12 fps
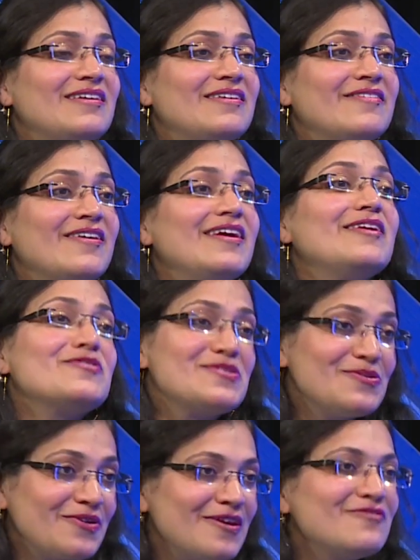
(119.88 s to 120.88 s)
uh, really was
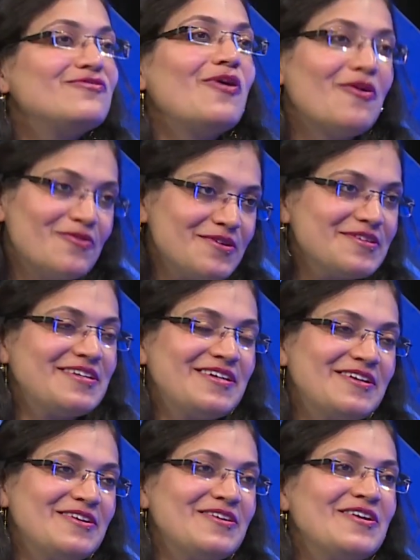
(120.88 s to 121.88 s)
looking forward,
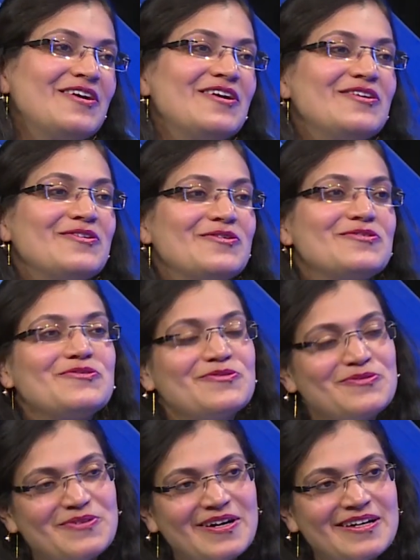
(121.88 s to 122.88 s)
you know,
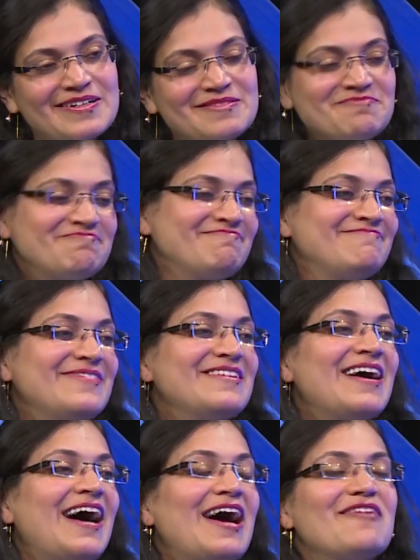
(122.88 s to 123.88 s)
to
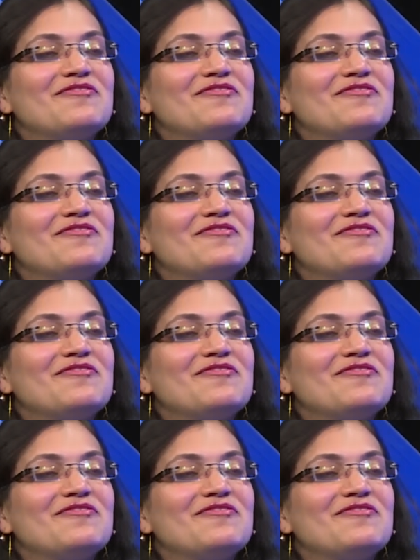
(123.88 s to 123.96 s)
have